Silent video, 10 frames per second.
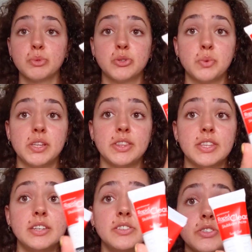between
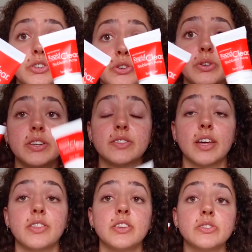these two is
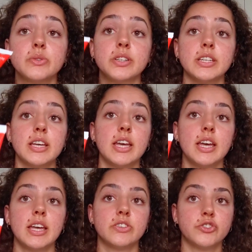that this one
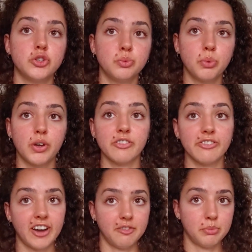is 2.5%
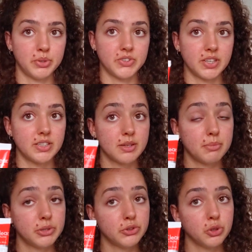
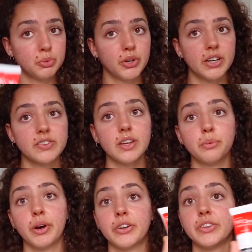benzoyl
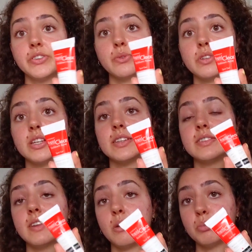peroxide, while this one is
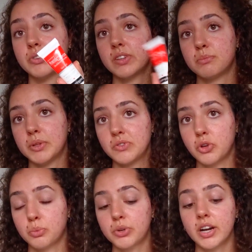10%
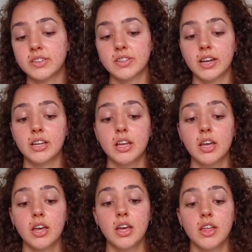benzoyl peroxide.
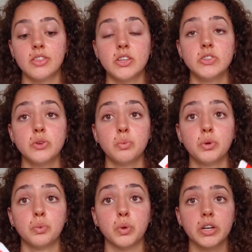These
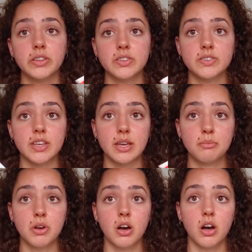will work the
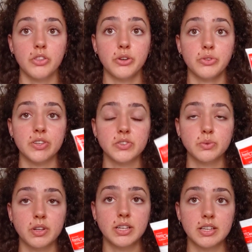same, although this
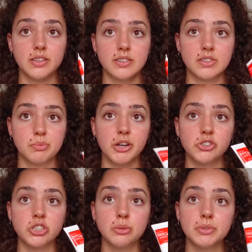one is a spot
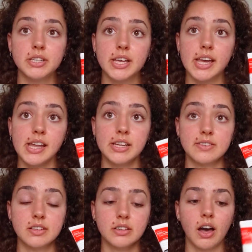treatment and
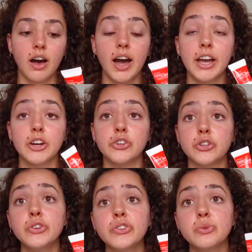it's a lot higher
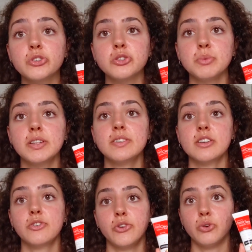dose, which means
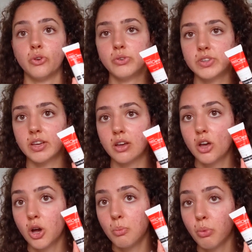if you use it
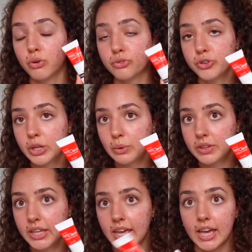more
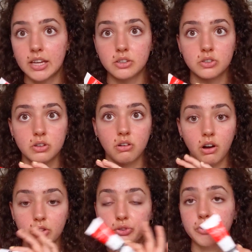frequently and
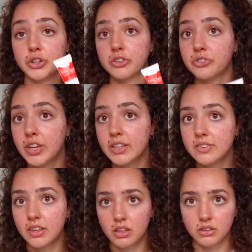all over your
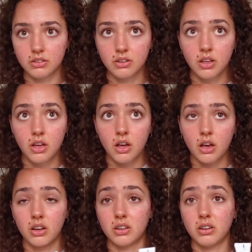face and
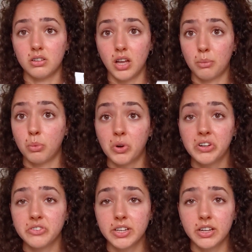a lot
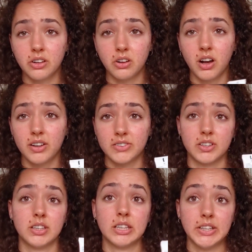more of it, it'll cause
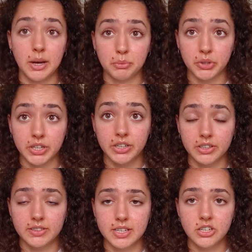a lot more
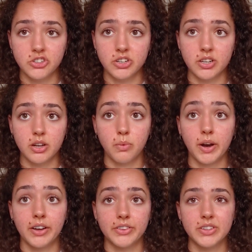irritation,
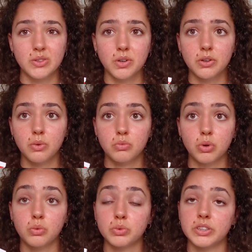while this one
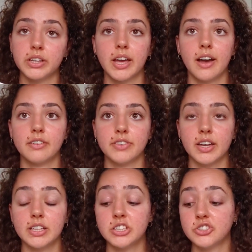won't really have
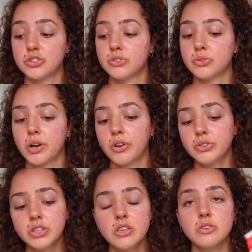that issue. So I'll
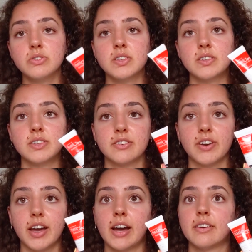only use this if
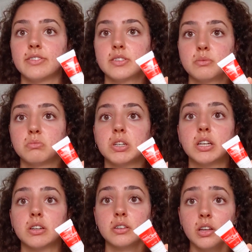I have some
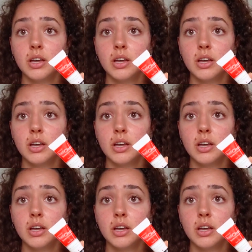like